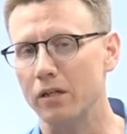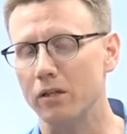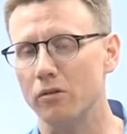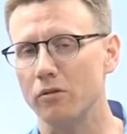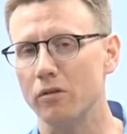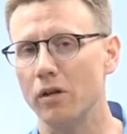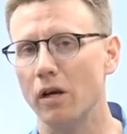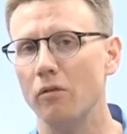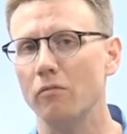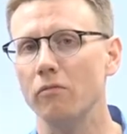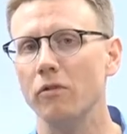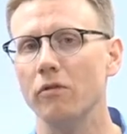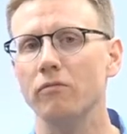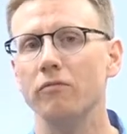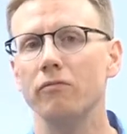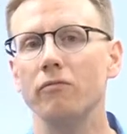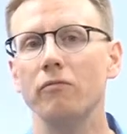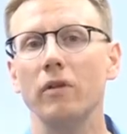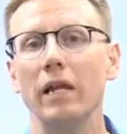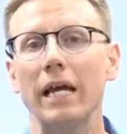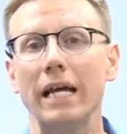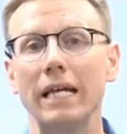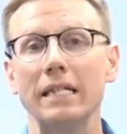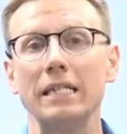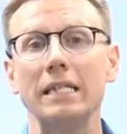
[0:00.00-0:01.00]
You're not
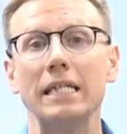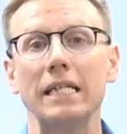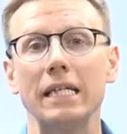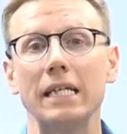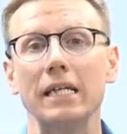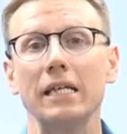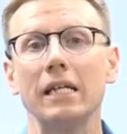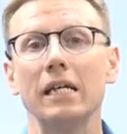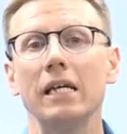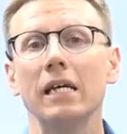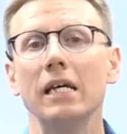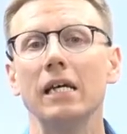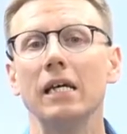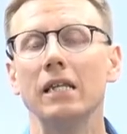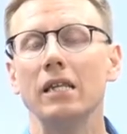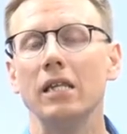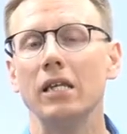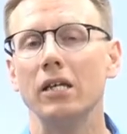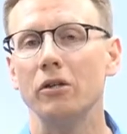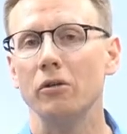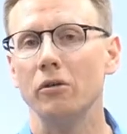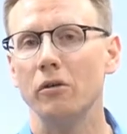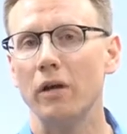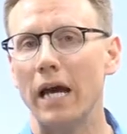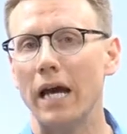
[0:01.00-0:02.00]
reflecting
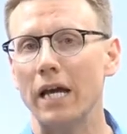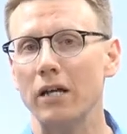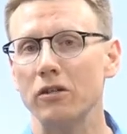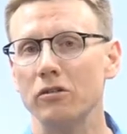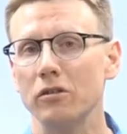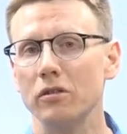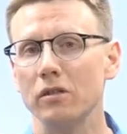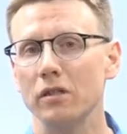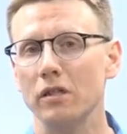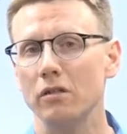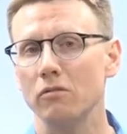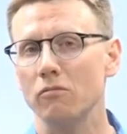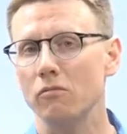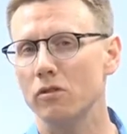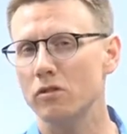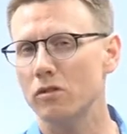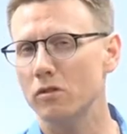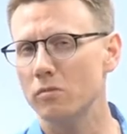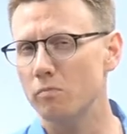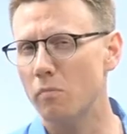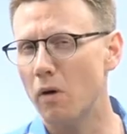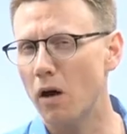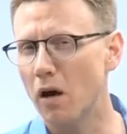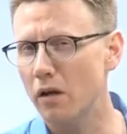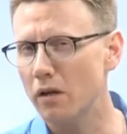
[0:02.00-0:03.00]
that you're actually
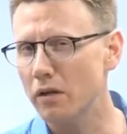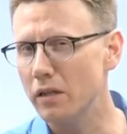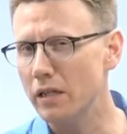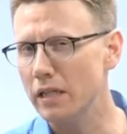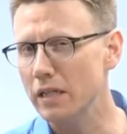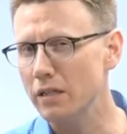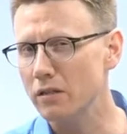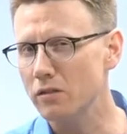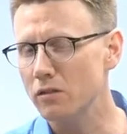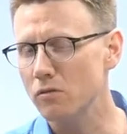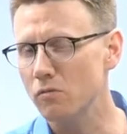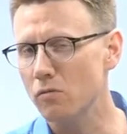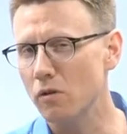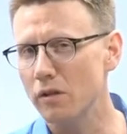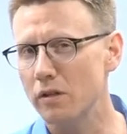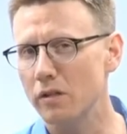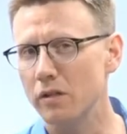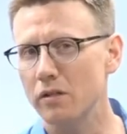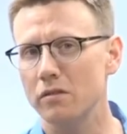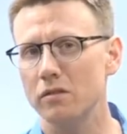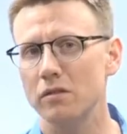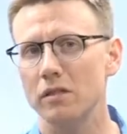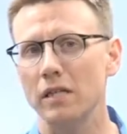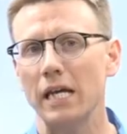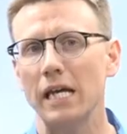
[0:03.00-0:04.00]
responding to what
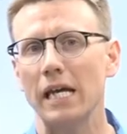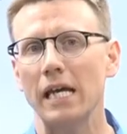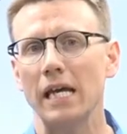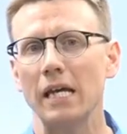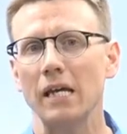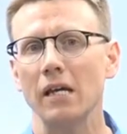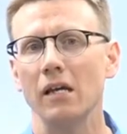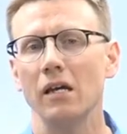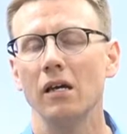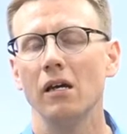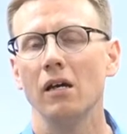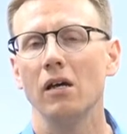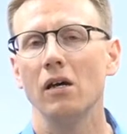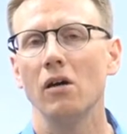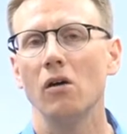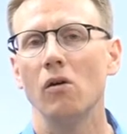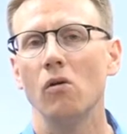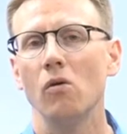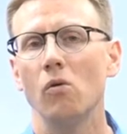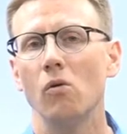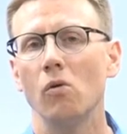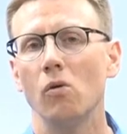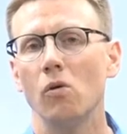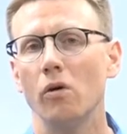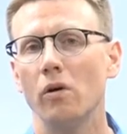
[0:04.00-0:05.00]
they're saying
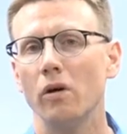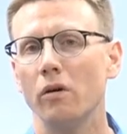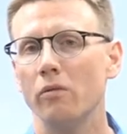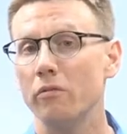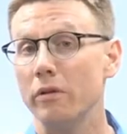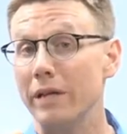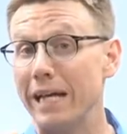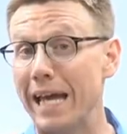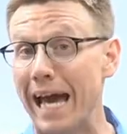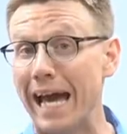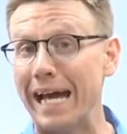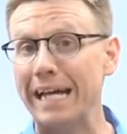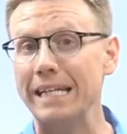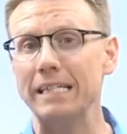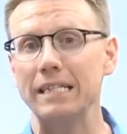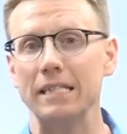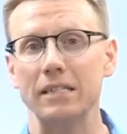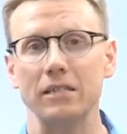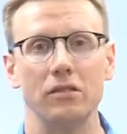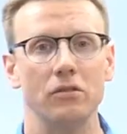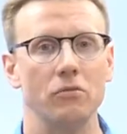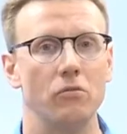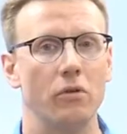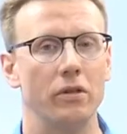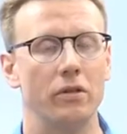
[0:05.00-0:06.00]
or
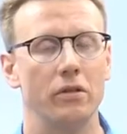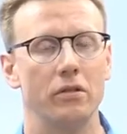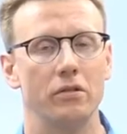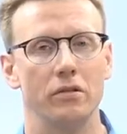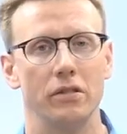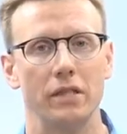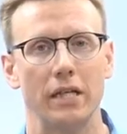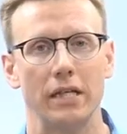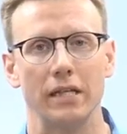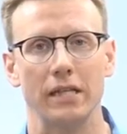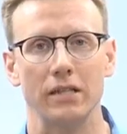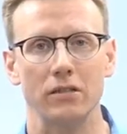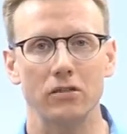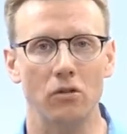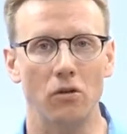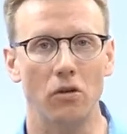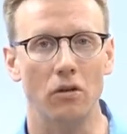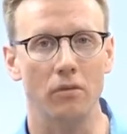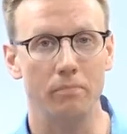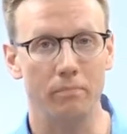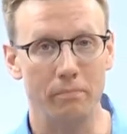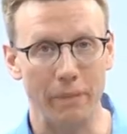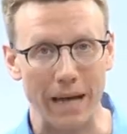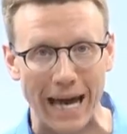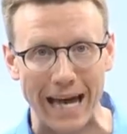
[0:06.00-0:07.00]
reacting to what they're saying. That's
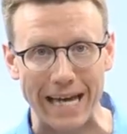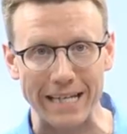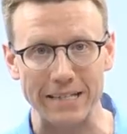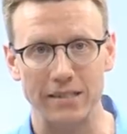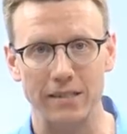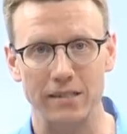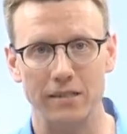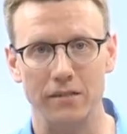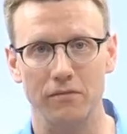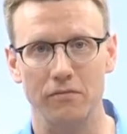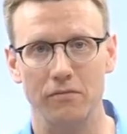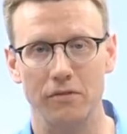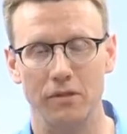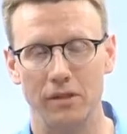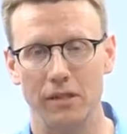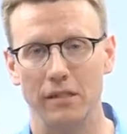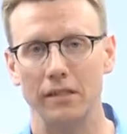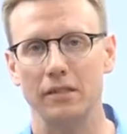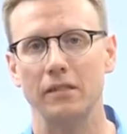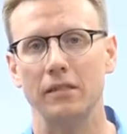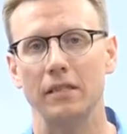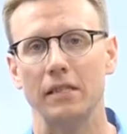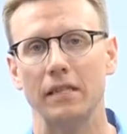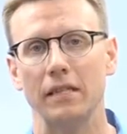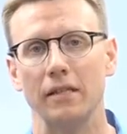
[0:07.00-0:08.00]
called passive
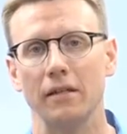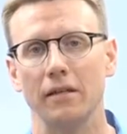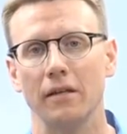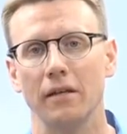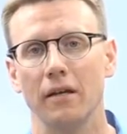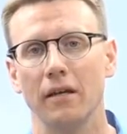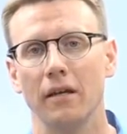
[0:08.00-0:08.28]
listening.